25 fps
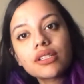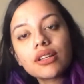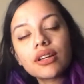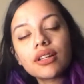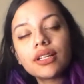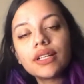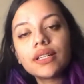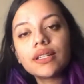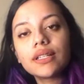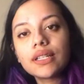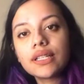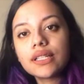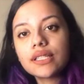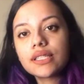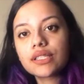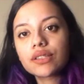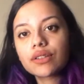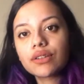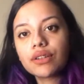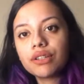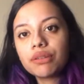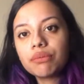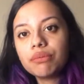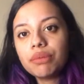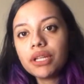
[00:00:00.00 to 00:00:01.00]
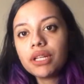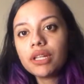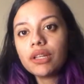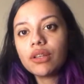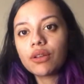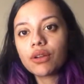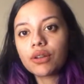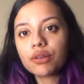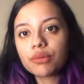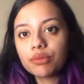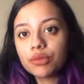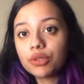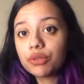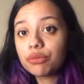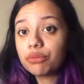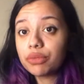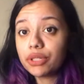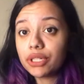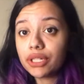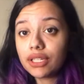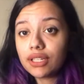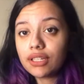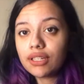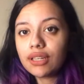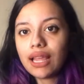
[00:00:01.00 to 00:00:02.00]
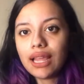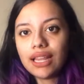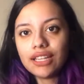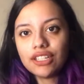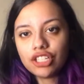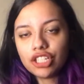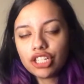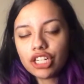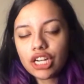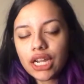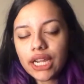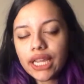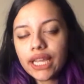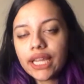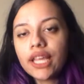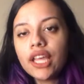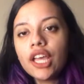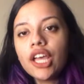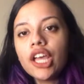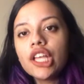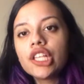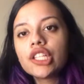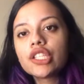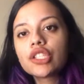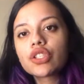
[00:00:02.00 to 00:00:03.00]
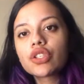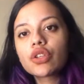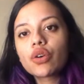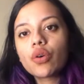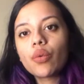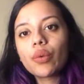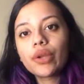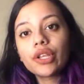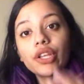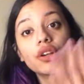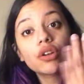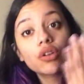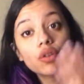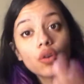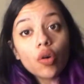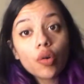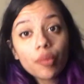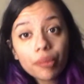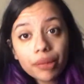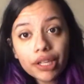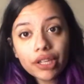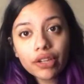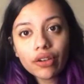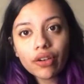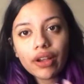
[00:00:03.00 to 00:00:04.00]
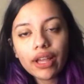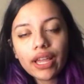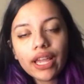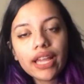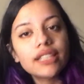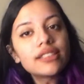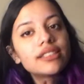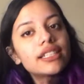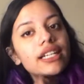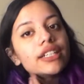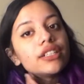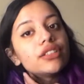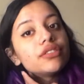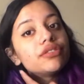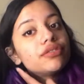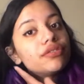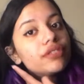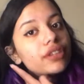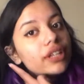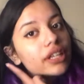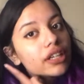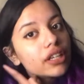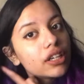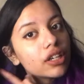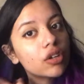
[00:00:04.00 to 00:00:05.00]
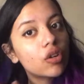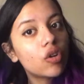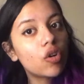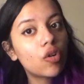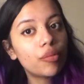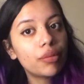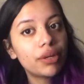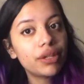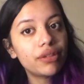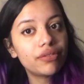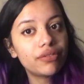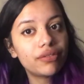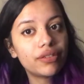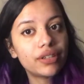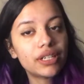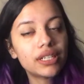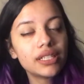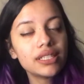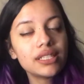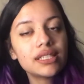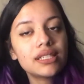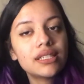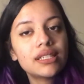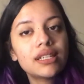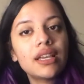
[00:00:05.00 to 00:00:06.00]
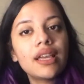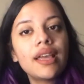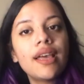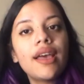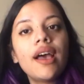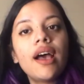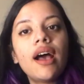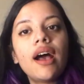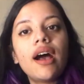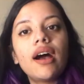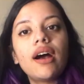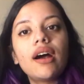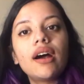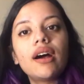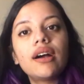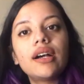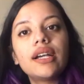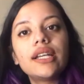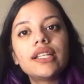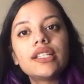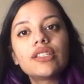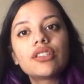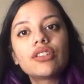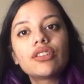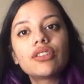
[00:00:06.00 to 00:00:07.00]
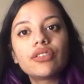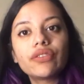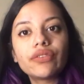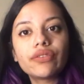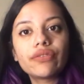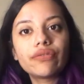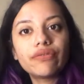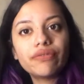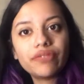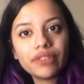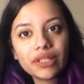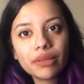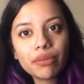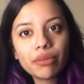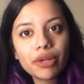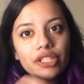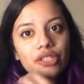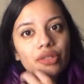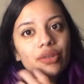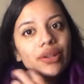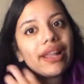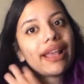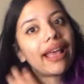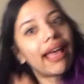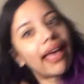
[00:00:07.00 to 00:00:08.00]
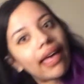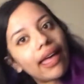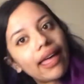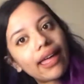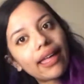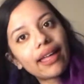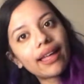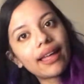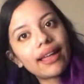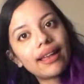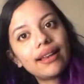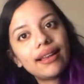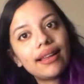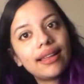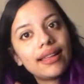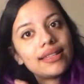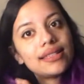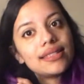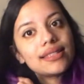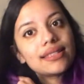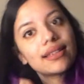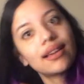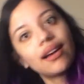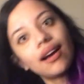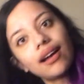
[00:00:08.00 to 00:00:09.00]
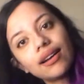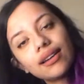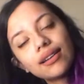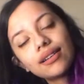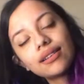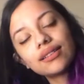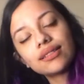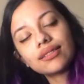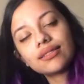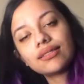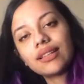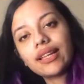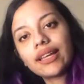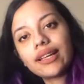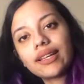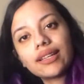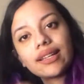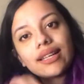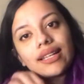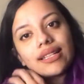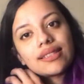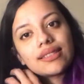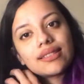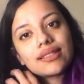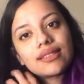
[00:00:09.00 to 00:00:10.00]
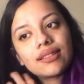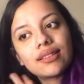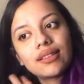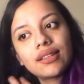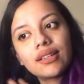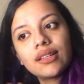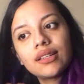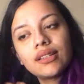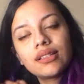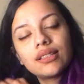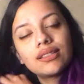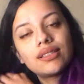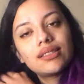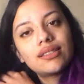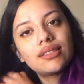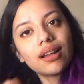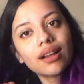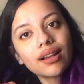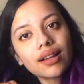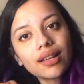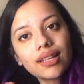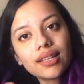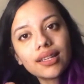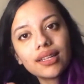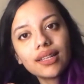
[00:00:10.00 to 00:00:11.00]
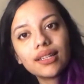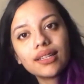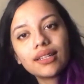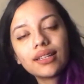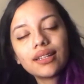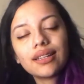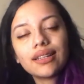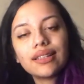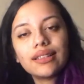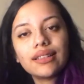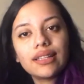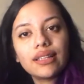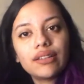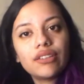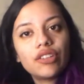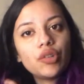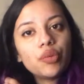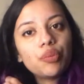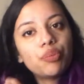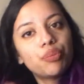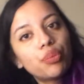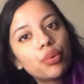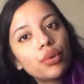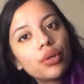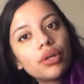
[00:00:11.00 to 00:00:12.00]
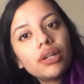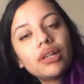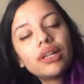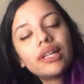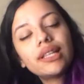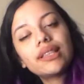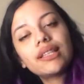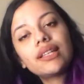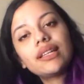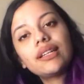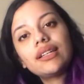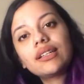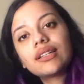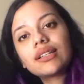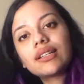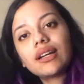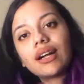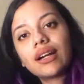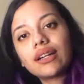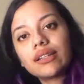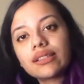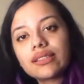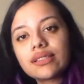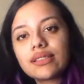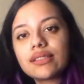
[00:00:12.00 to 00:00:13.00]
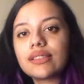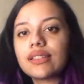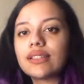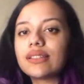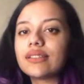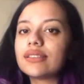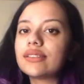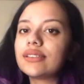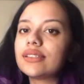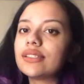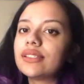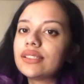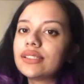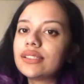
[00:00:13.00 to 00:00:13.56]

on it, it's going to be a lot more brittle and dry. So when you're combing your hair, try to finger comb it first instead of with a brush and it gets cut, like it gets stuck in it, and then you pull and then it cuts and